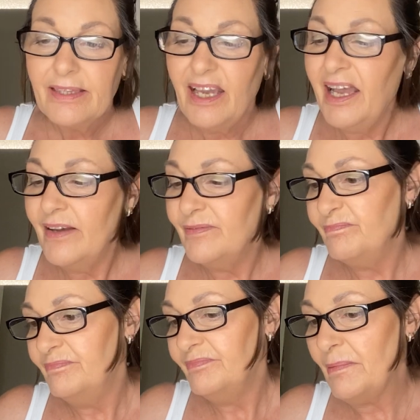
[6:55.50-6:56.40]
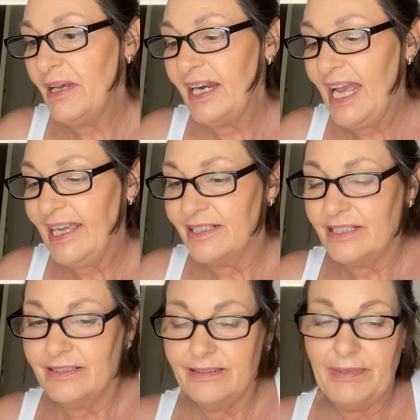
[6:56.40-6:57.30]
I have about eight
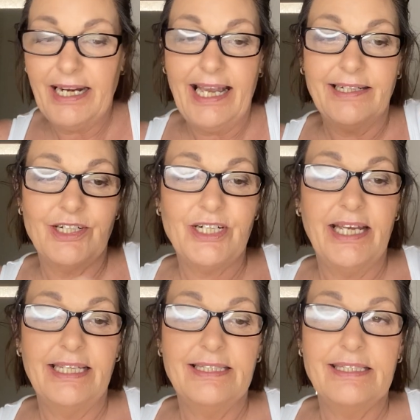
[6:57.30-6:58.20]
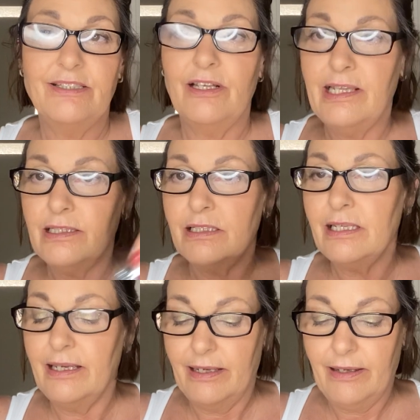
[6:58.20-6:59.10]
shades. So let's
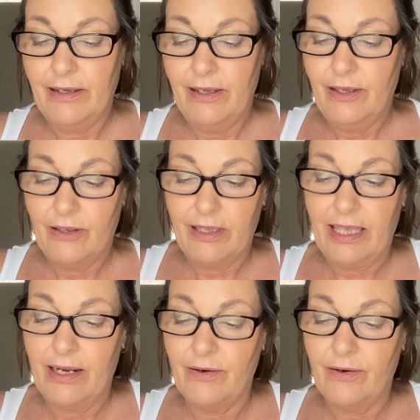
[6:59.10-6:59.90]
get